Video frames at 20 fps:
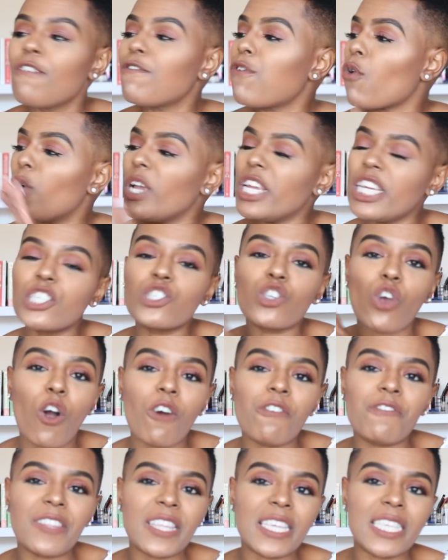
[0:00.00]
for each
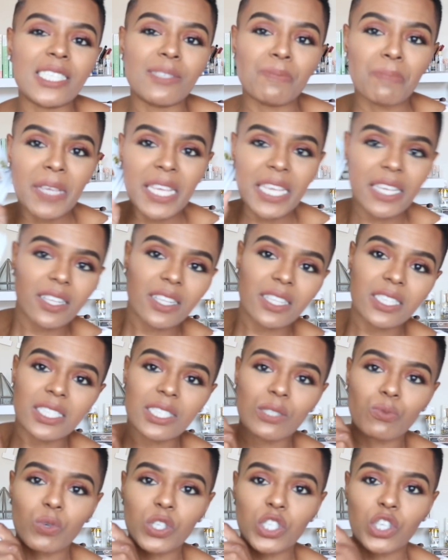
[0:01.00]
of these
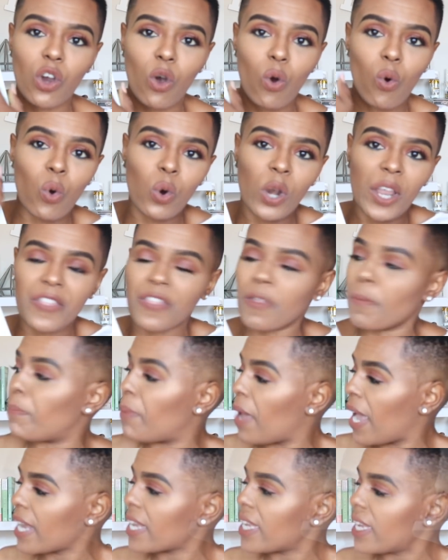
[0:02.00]
meals, which are all at the
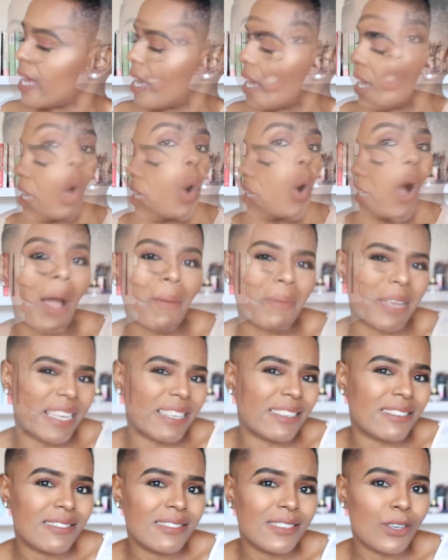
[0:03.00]
back here, I
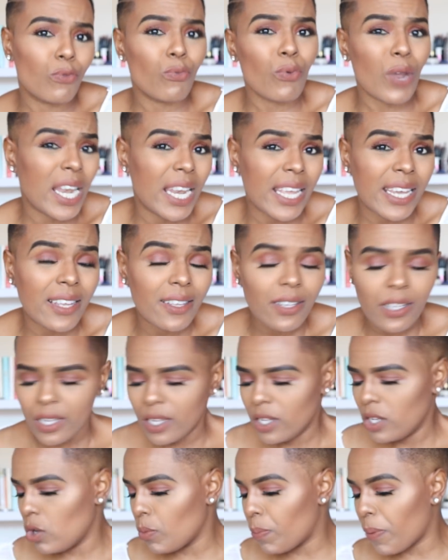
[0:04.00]
mean, really,
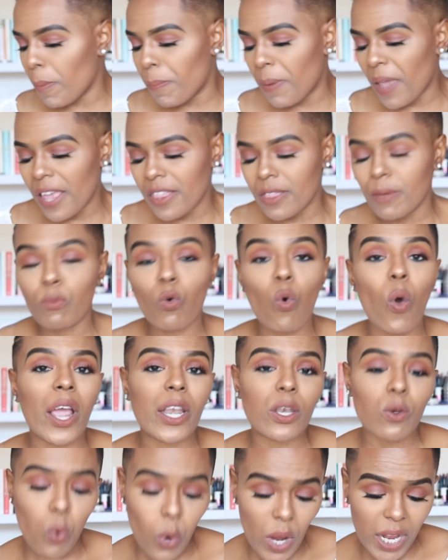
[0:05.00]
you prepare them
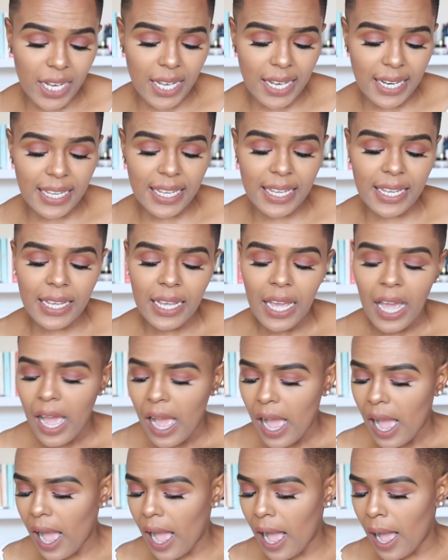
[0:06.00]
quite quickly.
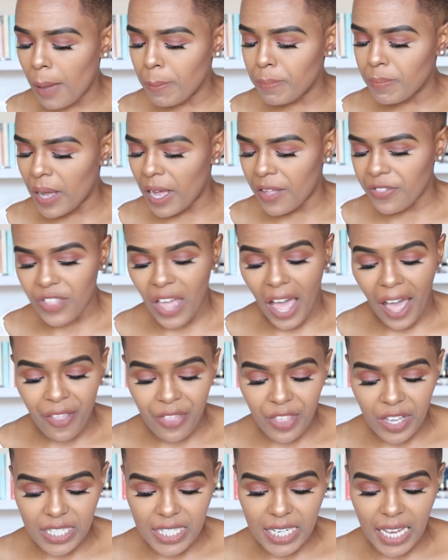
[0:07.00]
The
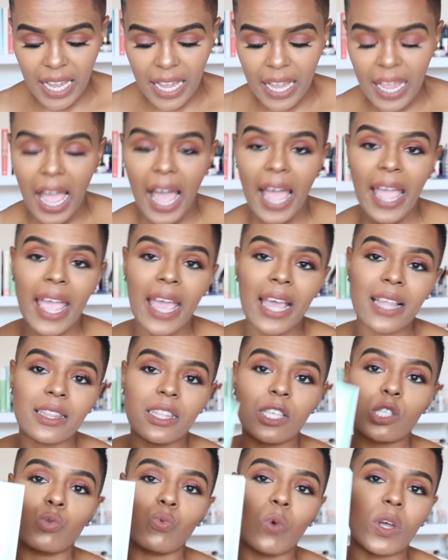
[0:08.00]
other day I had
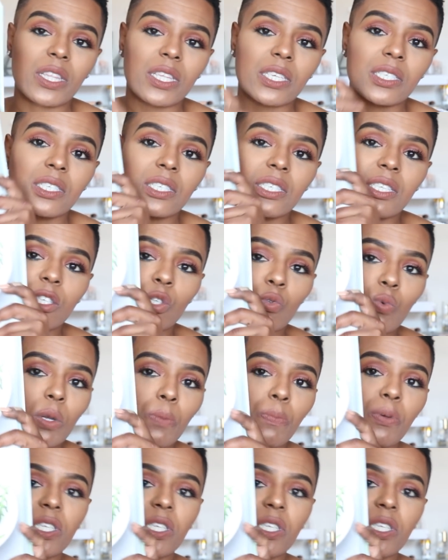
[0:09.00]
this one. This is the sweet